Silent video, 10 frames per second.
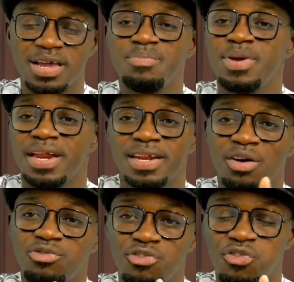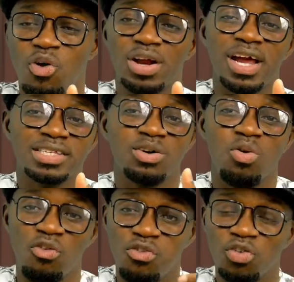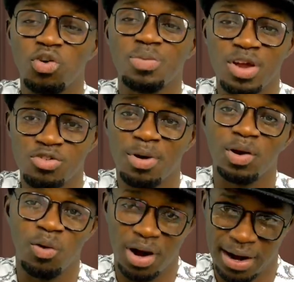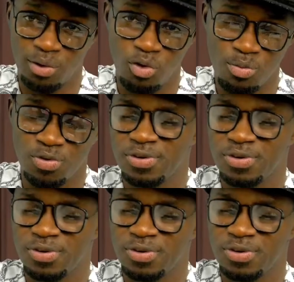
Ibia and Amphor for an ass and call for no mere Juman or Crowom.